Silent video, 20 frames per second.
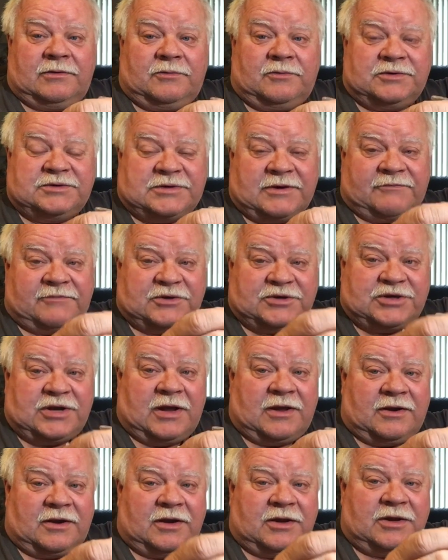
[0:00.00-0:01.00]
whichever
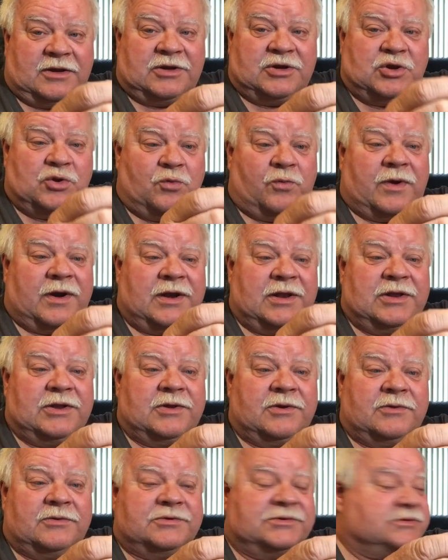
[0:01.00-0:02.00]
channel you want to
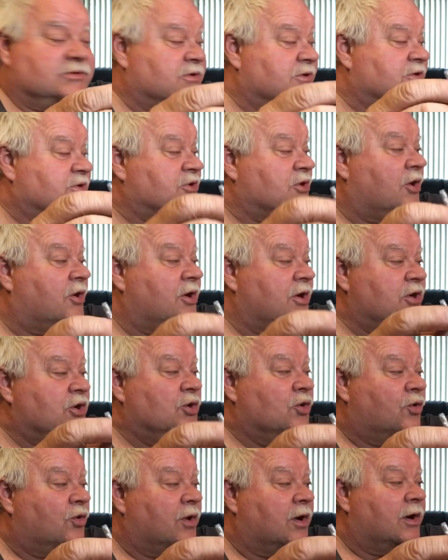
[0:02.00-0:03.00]
use to start
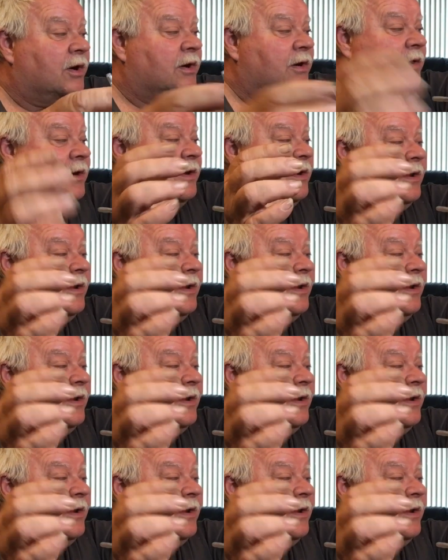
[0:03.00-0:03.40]
your